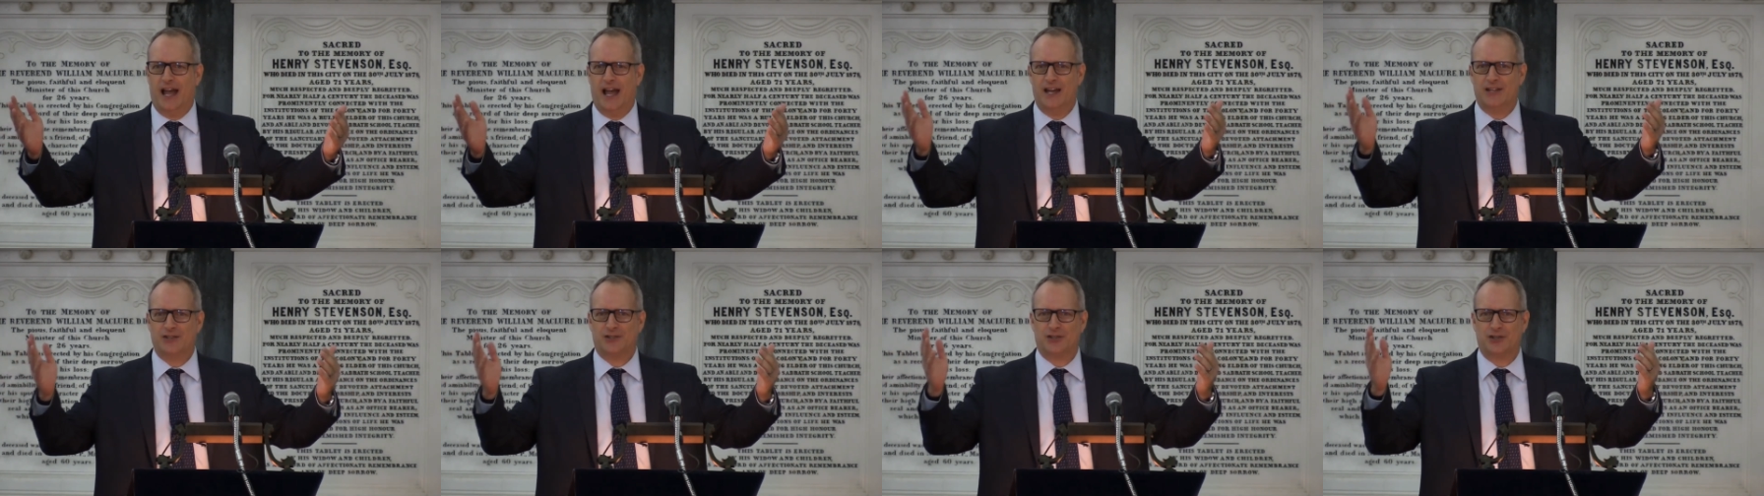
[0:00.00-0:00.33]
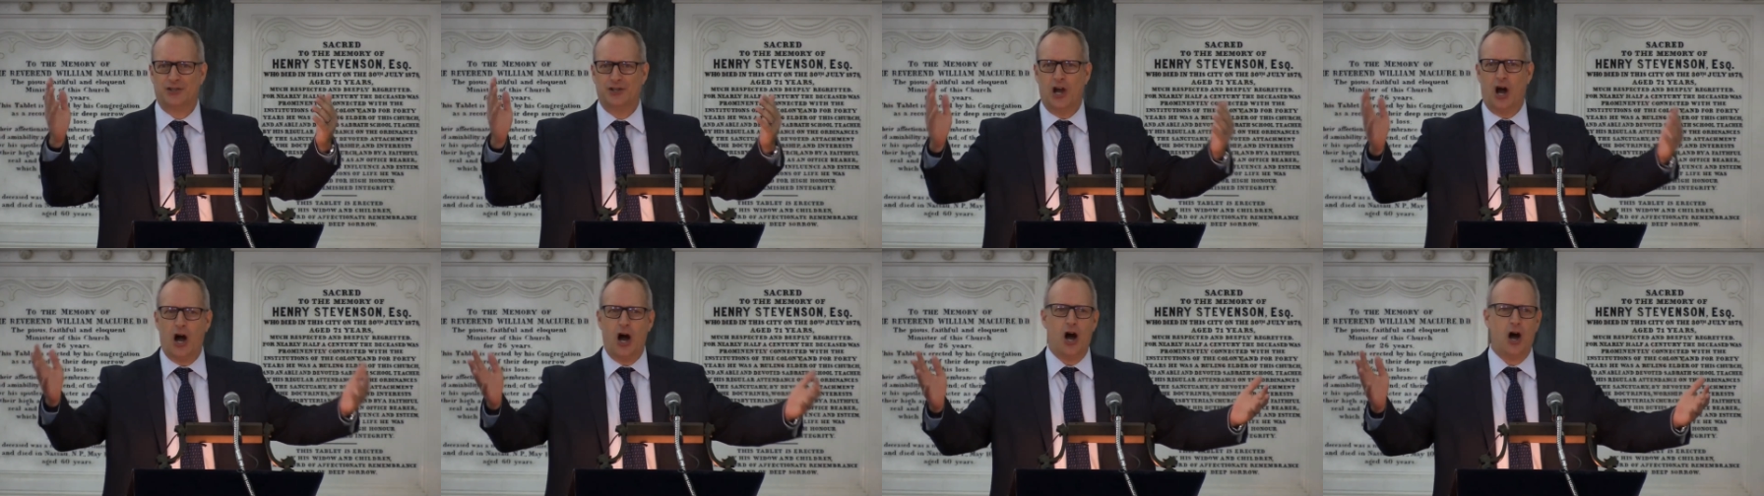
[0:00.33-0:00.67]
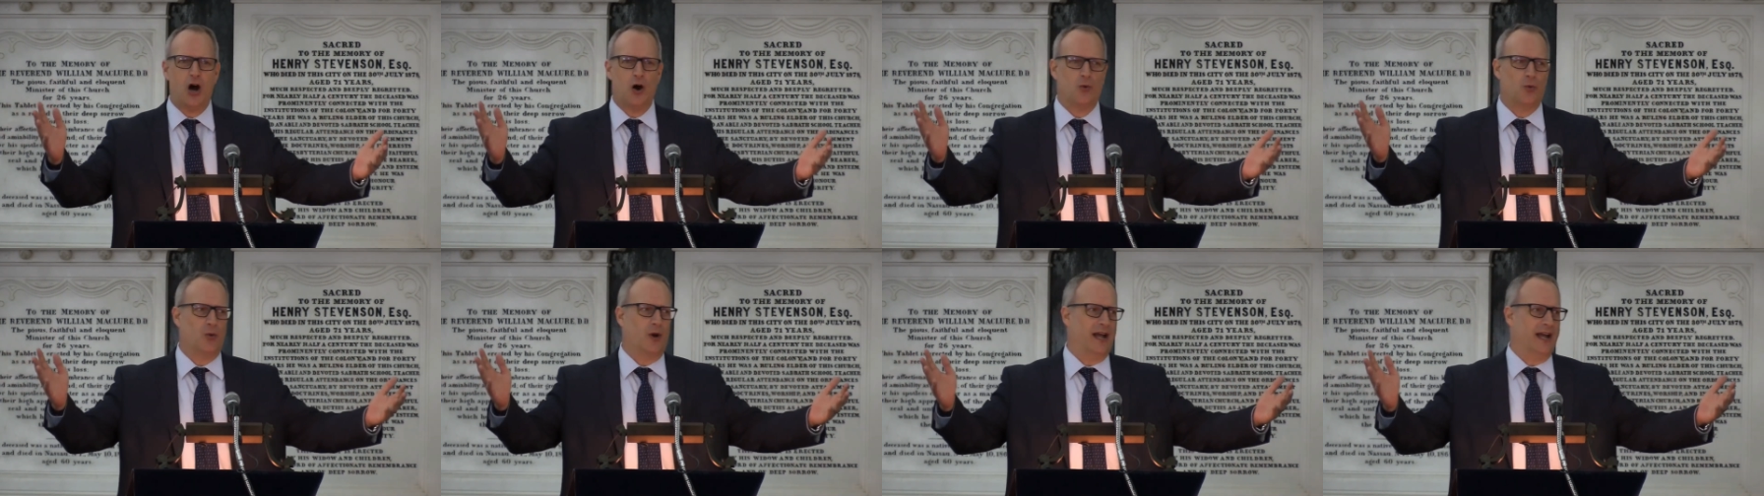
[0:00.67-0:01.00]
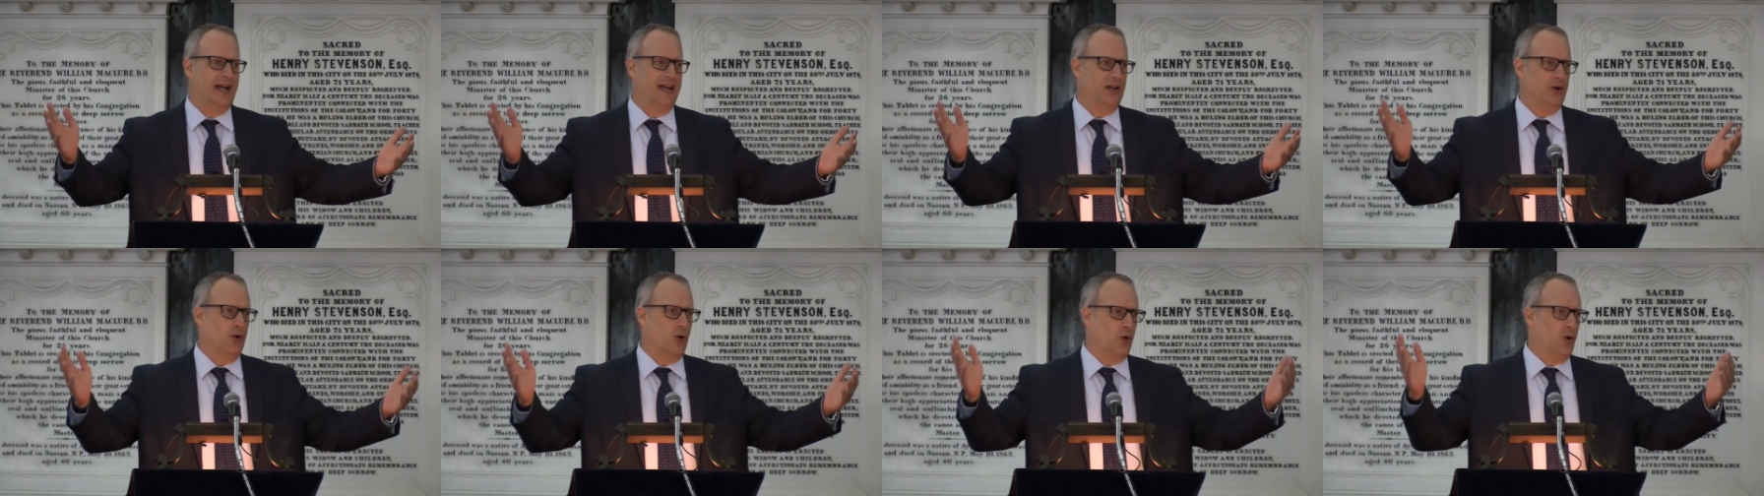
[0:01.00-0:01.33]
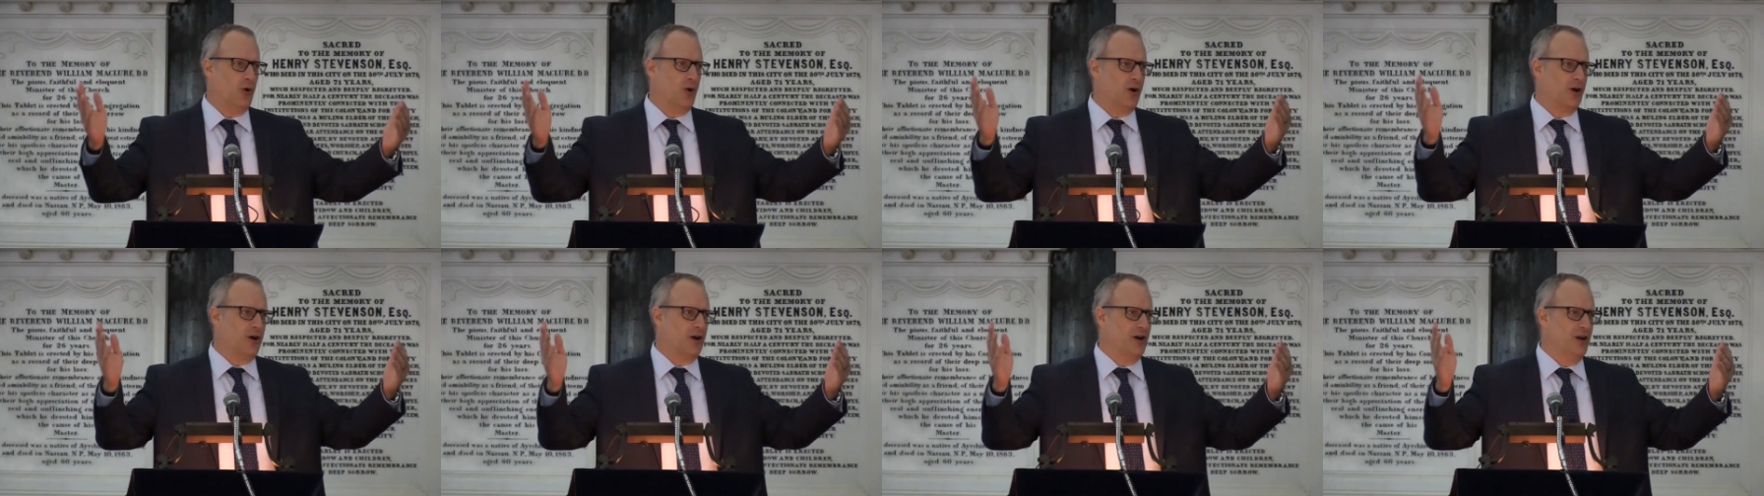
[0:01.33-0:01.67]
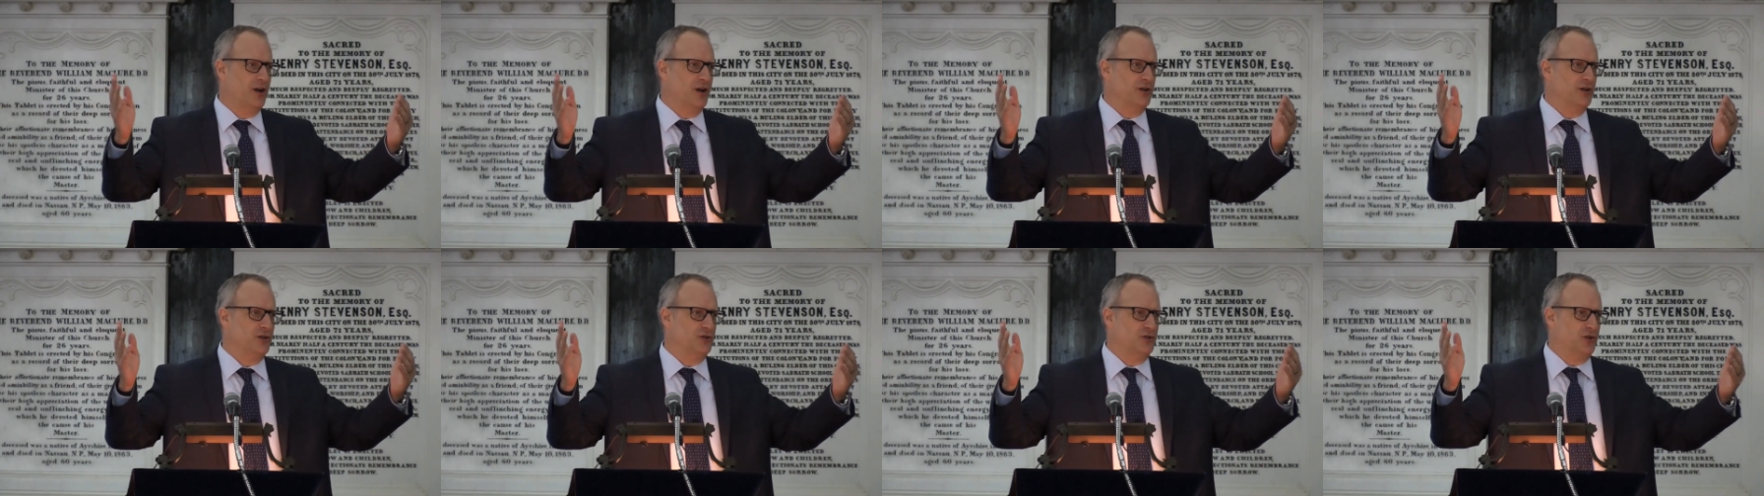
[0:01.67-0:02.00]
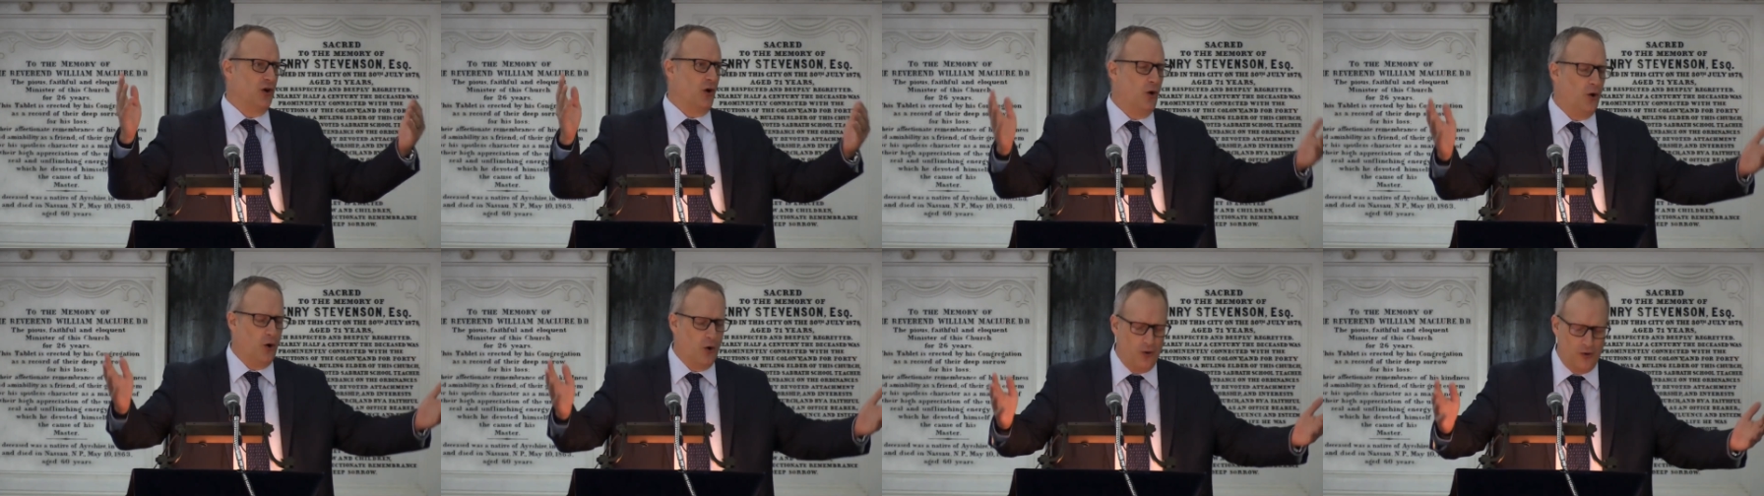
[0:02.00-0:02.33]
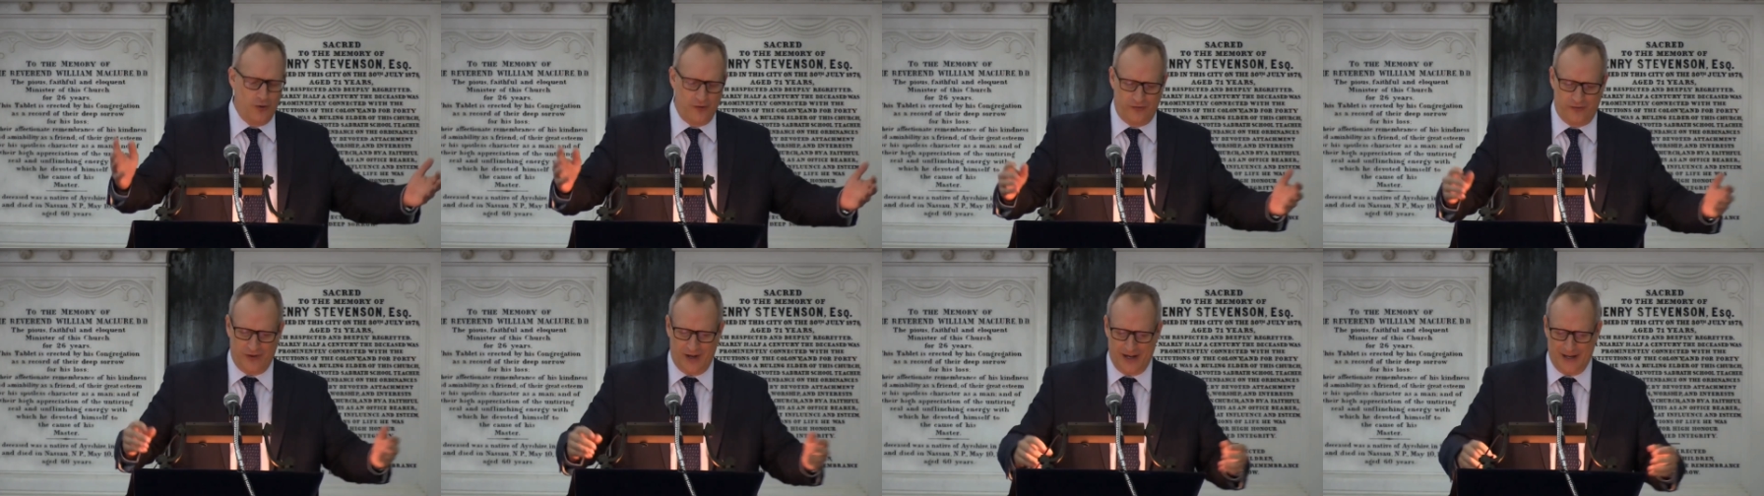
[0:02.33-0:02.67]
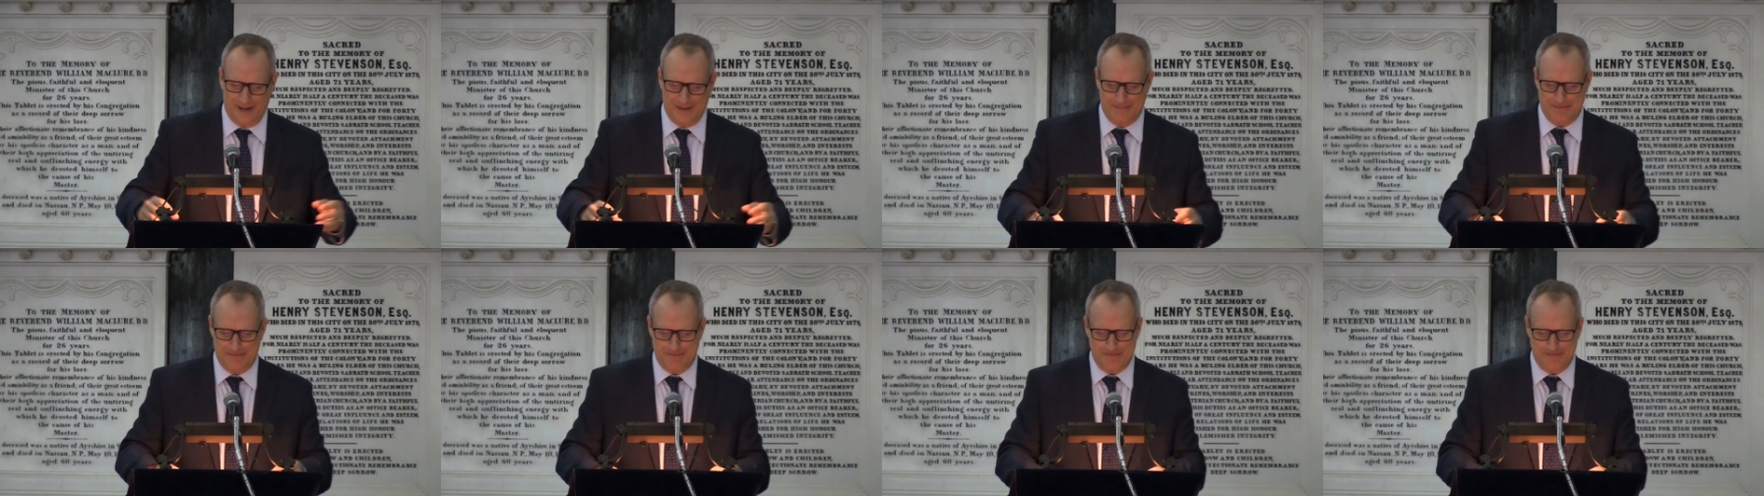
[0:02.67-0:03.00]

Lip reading: as Yahweh or Jehovah.